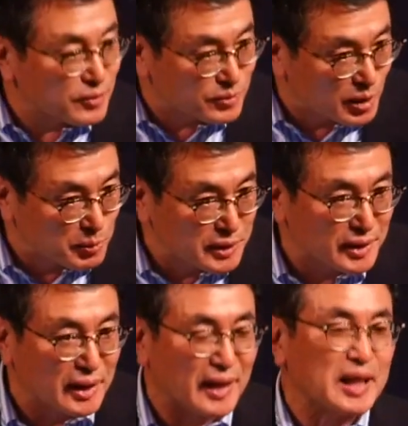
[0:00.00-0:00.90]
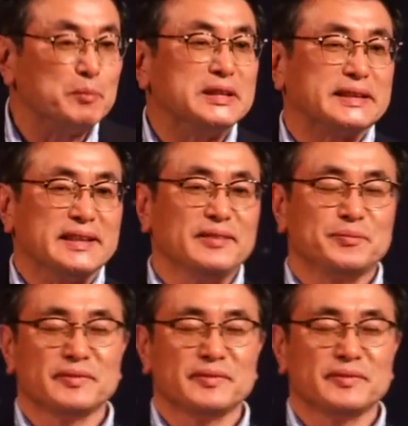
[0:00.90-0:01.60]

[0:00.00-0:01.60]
from the uh, IBC,